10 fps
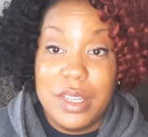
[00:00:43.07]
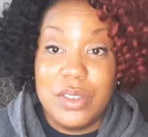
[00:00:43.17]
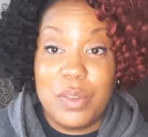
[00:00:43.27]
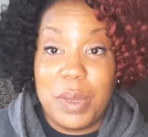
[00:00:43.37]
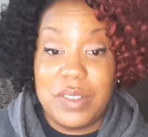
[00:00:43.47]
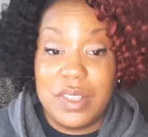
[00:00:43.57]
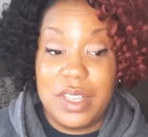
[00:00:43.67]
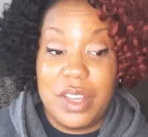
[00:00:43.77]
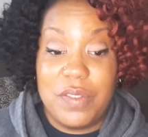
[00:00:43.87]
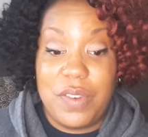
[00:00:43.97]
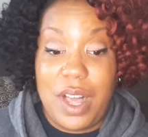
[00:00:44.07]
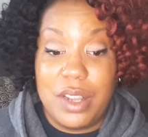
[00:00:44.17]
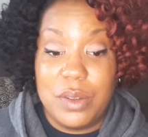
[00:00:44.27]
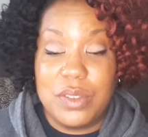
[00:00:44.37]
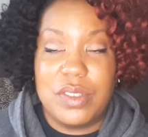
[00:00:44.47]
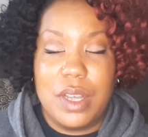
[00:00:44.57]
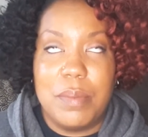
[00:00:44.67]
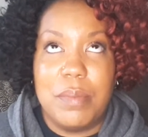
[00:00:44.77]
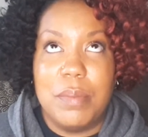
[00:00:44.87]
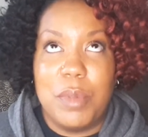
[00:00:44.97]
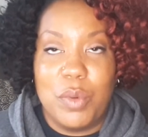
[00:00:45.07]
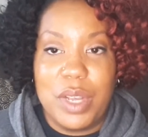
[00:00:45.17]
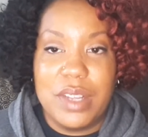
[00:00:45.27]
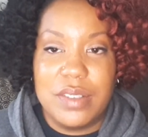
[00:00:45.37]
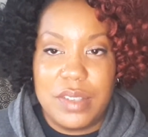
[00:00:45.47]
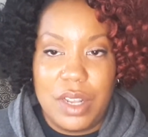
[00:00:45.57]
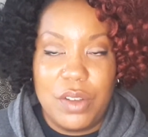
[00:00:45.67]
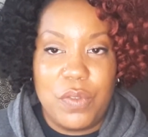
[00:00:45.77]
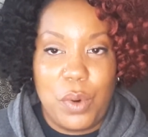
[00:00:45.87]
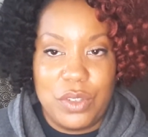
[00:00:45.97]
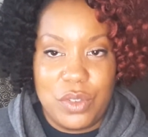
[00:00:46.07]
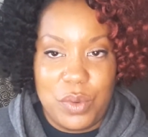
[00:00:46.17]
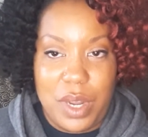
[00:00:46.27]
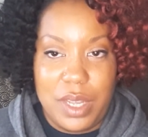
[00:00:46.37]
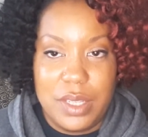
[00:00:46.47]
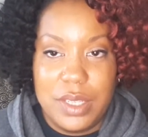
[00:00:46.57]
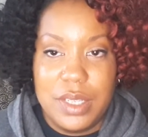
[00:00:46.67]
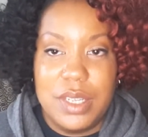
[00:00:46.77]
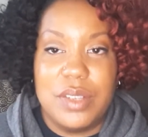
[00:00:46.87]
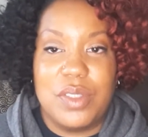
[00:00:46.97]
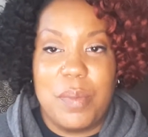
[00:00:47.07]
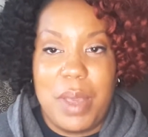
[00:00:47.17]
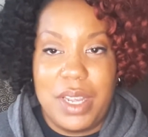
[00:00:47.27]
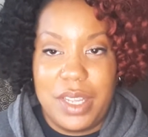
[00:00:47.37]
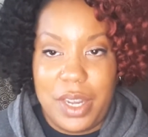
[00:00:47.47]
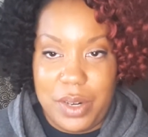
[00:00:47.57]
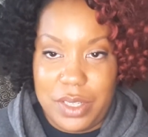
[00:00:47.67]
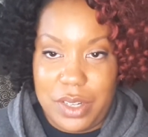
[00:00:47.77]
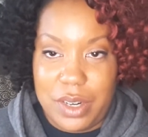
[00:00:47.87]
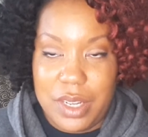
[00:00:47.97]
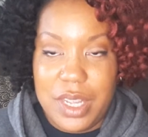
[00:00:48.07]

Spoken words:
So basically, it follows Maria Stella Fortuna is the main character,